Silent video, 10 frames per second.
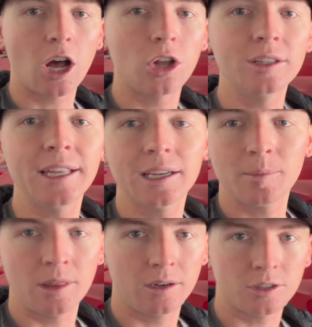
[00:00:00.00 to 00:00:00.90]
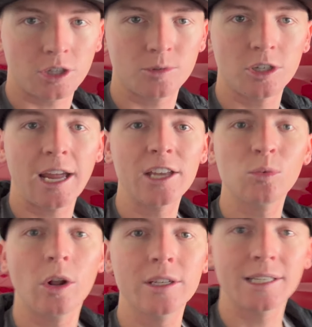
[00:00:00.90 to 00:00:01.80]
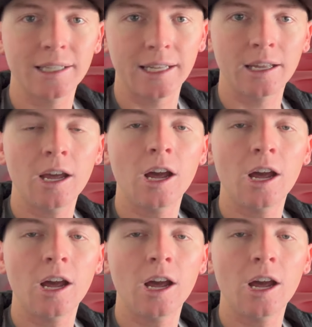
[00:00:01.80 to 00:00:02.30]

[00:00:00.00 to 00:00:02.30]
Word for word: I'll link them in the description, as well as a link